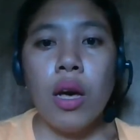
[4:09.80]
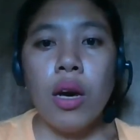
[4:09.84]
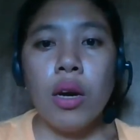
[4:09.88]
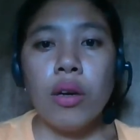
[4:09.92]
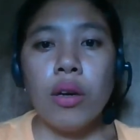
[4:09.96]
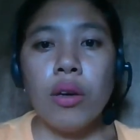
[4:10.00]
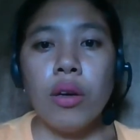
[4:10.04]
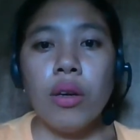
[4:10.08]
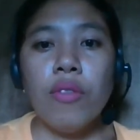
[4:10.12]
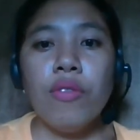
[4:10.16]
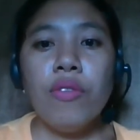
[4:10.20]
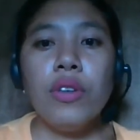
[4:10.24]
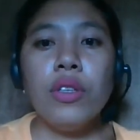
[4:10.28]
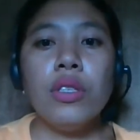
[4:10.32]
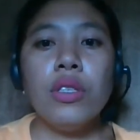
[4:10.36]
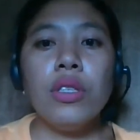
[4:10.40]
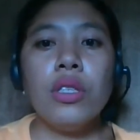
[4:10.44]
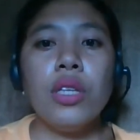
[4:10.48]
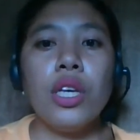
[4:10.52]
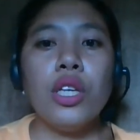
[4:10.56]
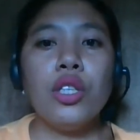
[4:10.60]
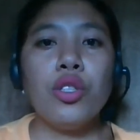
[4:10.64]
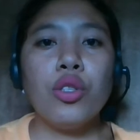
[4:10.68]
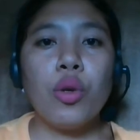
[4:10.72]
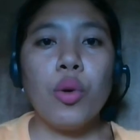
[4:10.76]

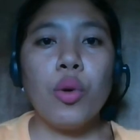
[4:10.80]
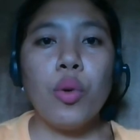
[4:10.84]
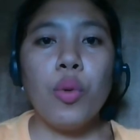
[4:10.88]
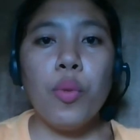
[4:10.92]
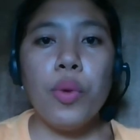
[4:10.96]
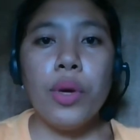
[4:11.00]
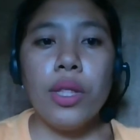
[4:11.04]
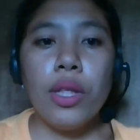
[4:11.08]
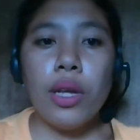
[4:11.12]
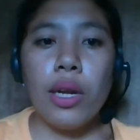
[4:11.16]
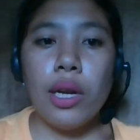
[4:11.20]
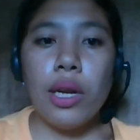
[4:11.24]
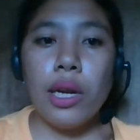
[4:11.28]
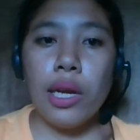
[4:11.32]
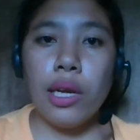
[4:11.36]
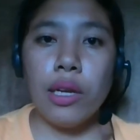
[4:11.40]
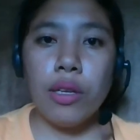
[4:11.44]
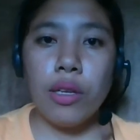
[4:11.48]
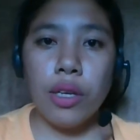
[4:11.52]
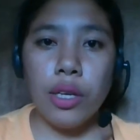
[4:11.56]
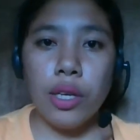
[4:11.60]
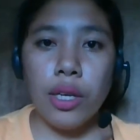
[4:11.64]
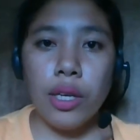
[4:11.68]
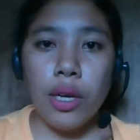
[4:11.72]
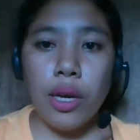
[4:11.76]
conversation with a
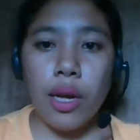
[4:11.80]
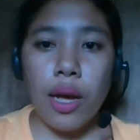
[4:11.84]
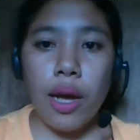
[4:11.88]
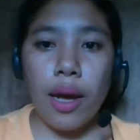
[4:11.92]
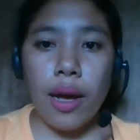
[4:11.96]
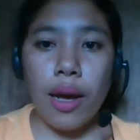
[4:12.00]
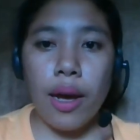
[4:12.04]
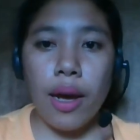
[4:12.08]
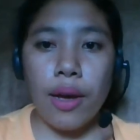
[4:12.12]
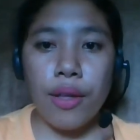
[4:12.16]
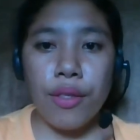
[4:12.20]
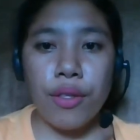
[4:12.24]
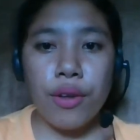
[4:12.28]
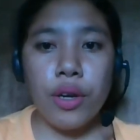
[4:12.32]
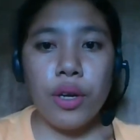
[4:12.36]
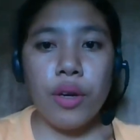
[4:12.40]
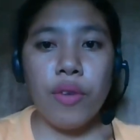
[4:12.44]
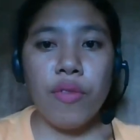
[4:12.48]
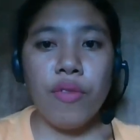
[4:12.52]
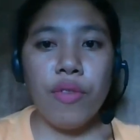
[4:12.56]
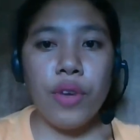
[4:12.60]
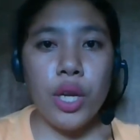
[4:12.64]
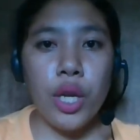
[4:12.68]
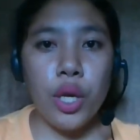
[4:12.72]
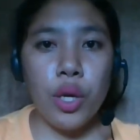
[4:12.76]
leader, either
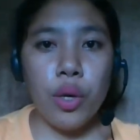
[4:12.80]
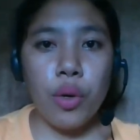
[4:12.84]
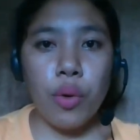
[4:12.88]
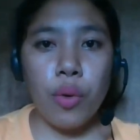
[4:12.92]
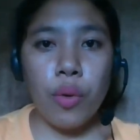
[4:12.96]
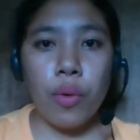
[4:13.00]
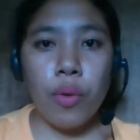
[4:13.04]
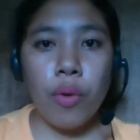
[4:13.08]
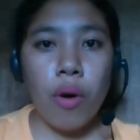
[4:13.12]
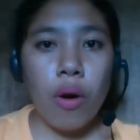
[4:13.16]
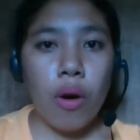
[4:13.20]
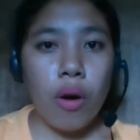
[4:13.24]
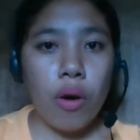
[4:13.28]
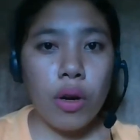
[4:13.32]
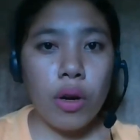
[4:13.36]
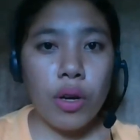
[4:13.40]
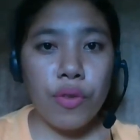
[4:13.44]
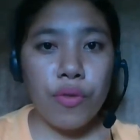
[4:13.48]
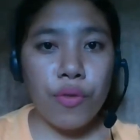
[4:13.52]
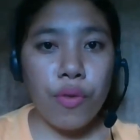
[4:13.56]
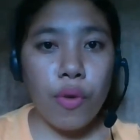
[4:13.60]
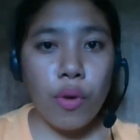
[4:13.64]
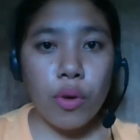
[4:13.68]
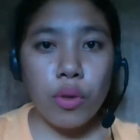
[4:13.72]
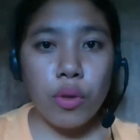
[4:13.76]
video or
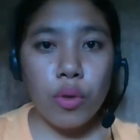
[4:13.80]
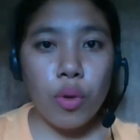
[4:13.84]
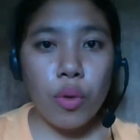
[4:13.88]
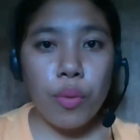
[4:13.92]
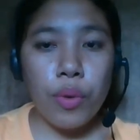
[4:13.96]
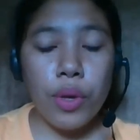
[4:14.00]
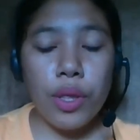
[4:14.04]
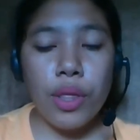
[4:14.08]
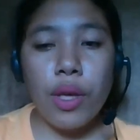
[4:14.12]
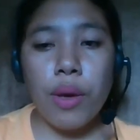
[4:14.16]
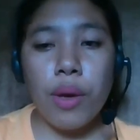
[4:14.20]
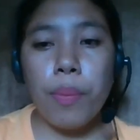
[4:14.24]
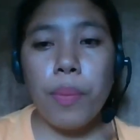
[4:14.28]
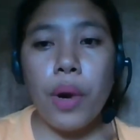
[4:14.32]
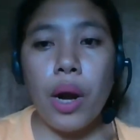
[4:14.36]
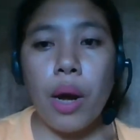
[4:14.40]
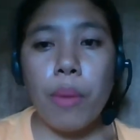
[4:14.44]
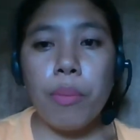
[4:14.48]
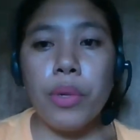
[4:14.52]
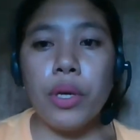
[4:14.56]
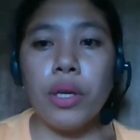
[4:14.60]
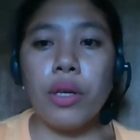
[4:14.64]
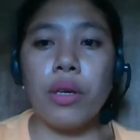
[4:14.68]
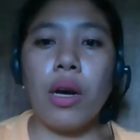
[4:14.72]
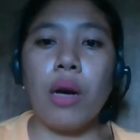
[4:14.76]
photo with a
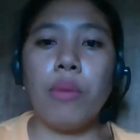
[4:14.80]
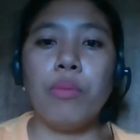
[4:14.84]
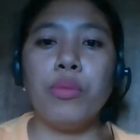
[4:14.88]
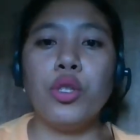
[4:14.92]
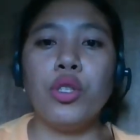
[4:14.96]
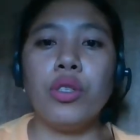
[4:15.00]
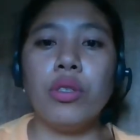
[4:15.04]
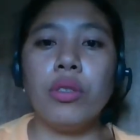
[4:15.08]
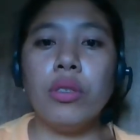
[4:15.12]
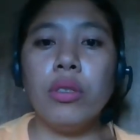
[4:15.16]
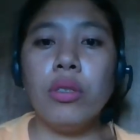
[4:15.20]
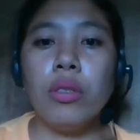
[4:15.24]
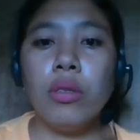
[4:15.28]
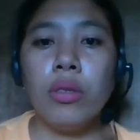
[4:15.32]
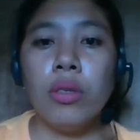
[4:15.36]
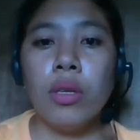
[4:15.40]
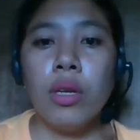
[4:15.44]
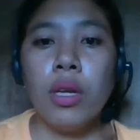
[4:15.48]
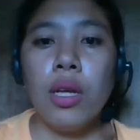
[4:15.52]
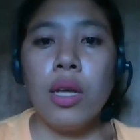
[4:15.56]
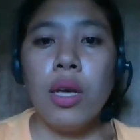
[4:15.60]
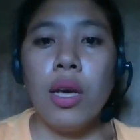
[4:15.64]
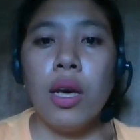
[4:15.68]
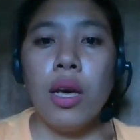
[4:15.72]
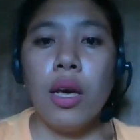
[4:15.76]
proper caption,
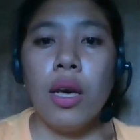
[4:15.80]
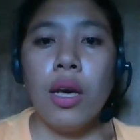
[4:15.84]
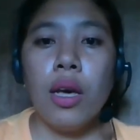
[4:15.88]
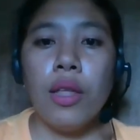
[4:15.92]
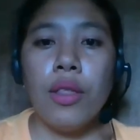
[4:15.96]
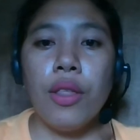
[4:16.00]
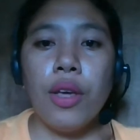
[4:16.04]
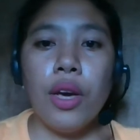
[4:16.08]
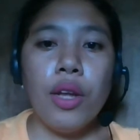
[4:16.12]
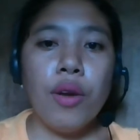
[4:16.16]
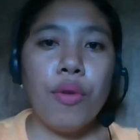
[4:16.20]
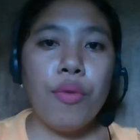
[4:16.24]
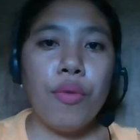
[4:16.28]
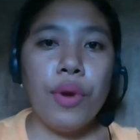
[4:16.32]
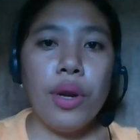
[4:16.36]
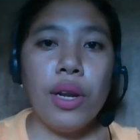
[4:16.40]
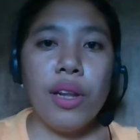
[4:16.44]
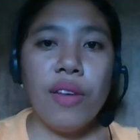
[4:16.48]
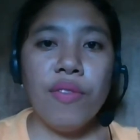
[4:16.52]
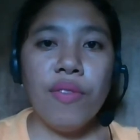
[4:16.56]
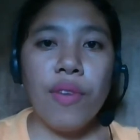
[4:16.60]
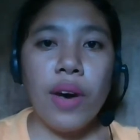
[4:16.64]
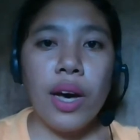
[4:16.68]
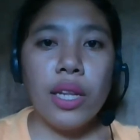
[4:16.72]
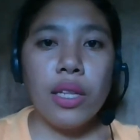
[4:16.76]
then
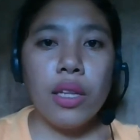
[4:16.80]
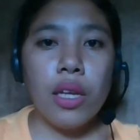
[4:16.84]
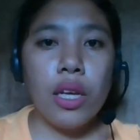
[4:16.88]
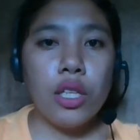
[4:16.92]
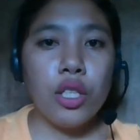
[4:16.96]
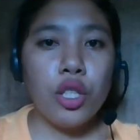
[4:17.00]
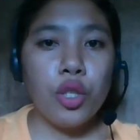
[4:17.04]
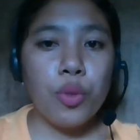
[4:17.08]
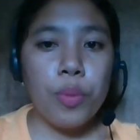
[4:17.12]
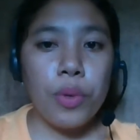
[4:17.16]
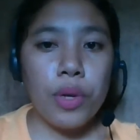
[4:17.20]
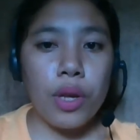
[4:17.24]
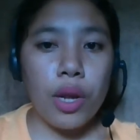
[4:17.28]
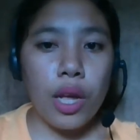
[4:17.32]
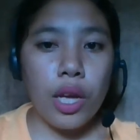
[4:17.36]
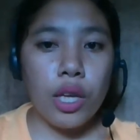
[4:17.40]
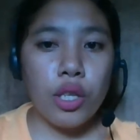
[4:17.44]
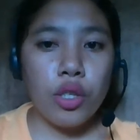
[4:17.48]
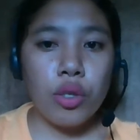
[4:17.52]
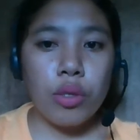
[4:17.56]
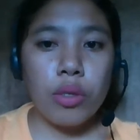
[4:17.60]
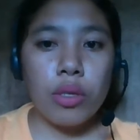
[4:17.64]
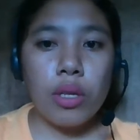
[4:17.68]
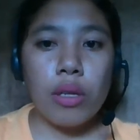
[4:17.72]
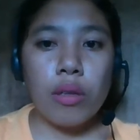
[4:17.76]
relevant
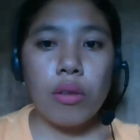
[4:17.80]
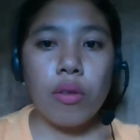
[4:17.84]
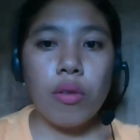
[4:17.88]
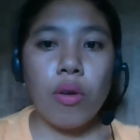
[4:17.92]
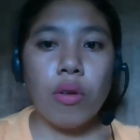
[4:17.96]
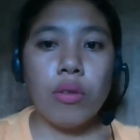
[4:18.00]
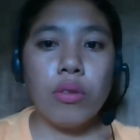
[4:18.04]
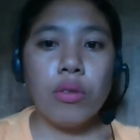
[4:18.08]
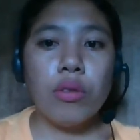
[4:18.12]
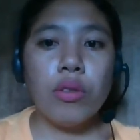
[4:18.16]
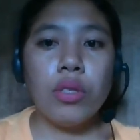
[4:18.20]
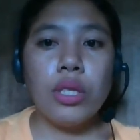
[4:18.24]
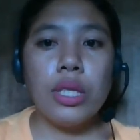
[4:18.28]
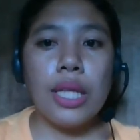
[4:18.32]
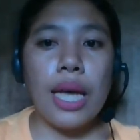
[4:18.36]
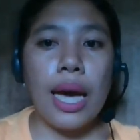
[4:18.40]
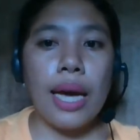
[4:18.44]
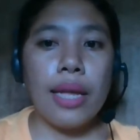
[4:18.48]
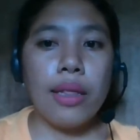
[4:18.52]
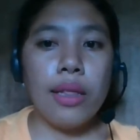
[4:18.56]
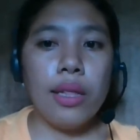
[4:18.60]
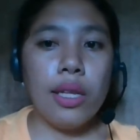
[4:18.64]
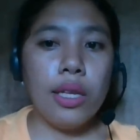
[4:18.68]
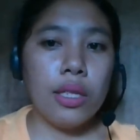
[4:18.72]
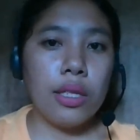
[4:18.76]
inspirational quotes
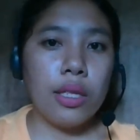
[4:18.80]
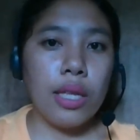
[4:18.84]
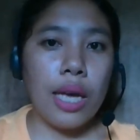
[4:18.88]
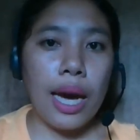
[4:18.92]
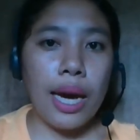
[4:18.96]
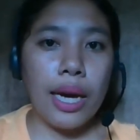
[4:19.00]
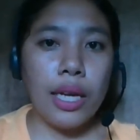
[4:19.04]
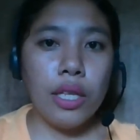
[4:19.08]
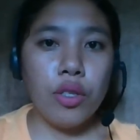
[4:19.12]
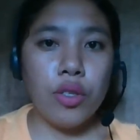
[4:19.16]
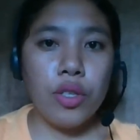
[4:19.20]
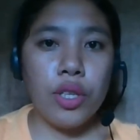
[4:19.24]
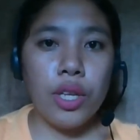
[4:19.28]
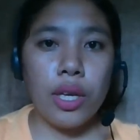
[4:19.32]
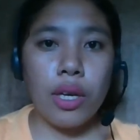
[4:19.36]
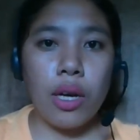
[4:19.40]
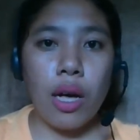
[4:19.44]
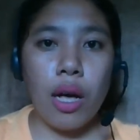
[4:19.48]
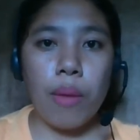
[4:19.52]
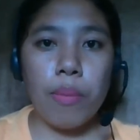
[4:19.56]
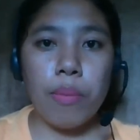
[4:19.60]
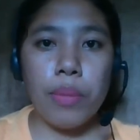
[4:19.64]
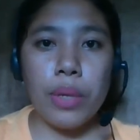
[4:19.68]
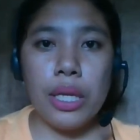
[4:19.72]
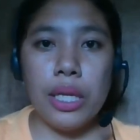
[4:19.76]
tightly tied to the
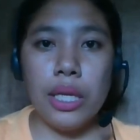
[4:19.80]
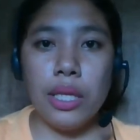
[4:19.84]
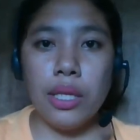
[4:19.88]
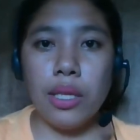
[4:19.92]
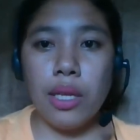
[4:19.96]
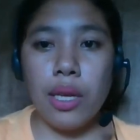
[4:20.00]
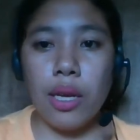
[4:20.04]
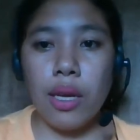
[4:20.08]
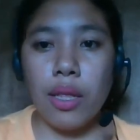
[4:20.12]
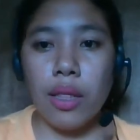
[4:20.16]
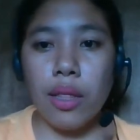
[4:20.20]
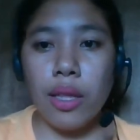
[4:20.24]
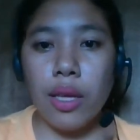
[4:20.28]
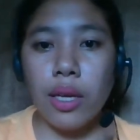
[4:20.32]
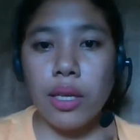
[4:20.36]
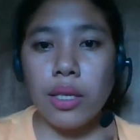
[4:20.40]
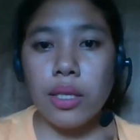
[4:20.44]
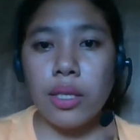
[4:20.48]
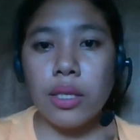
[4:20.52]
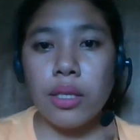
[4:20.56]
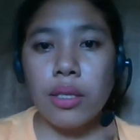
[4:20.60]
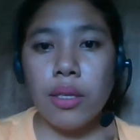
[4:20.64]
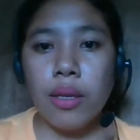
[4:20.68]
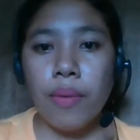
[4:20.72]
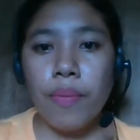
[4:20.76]
company's
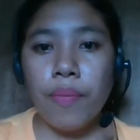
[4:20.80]
ethics,